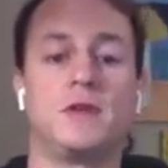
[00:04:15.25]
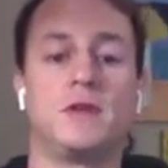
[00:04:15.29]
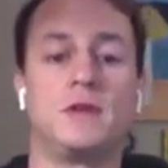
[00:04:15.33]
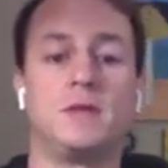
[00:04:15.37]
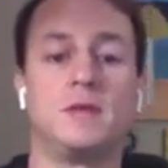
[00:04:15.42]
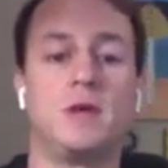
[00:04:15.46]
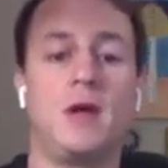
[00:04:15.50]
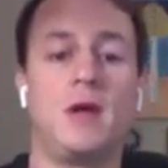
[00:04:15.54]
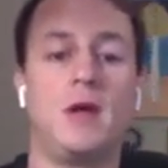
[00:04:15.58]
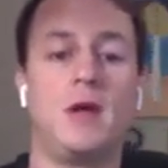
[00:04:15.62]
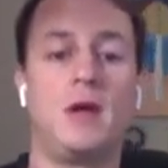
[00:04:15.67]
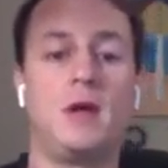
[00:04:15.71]

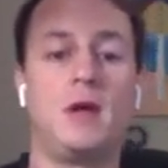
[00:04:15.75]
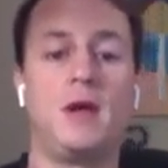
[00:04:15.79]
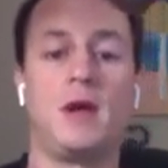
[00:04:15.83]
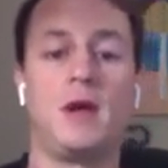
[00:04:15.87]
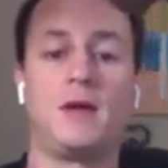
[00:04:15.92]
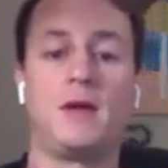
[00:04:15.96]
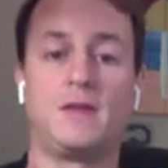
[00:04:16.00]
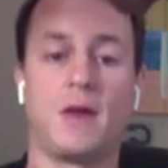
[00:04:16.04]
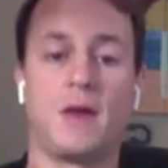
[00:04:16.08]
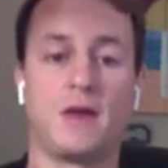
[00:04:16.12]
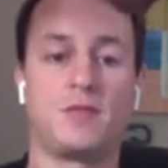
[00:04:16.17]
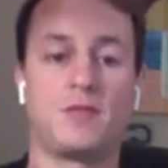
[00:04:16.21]
going
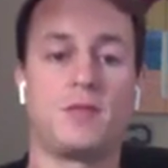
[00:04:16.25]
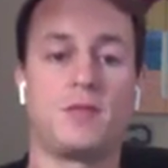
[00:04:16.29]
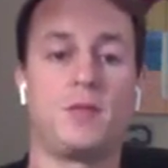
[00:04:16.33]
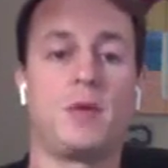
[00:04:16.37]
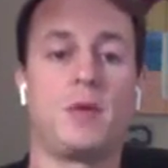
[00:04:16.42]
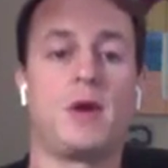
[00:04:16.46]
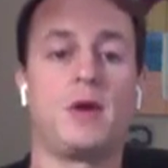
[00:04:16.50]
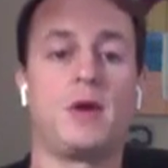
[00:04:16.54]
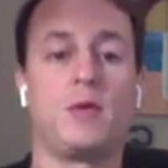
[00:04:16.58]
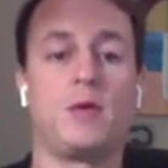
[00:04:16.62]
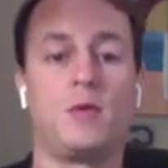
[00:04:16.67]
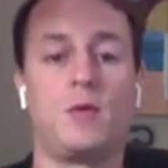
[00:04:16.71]
to
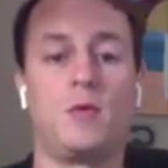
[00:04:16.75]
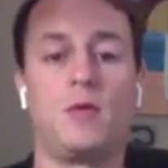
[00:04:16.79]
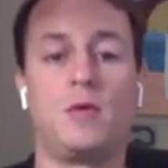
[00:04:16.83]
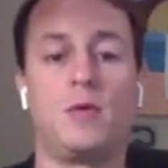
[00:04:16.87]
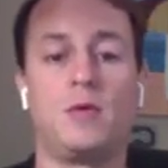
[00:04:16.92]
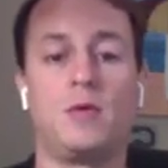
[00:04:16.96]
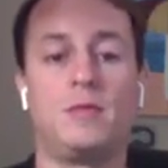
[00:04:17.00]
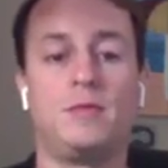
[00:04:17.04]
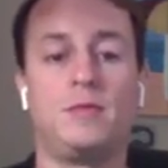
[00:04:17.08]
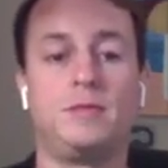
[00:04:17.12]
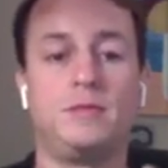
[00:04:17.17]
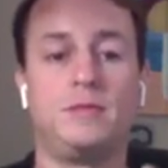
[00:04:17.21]
exacerbate
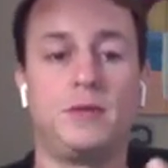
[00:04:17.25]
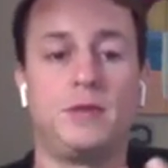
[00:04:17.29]
or